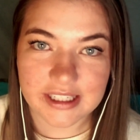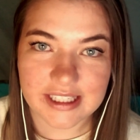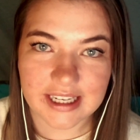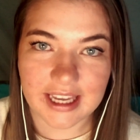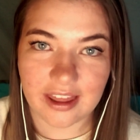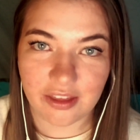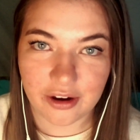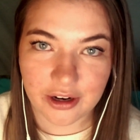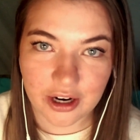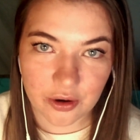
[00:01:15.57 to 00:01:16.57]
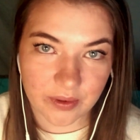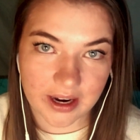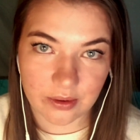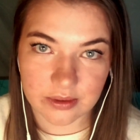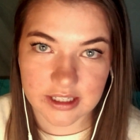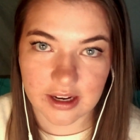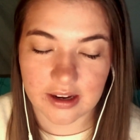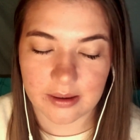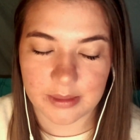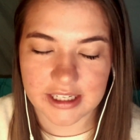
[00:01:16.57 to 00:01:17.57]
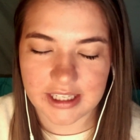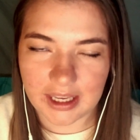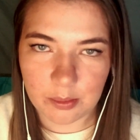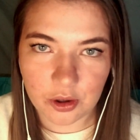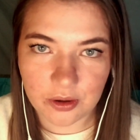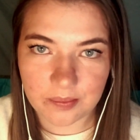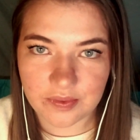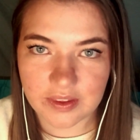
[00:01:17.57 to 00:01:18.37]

together around a table,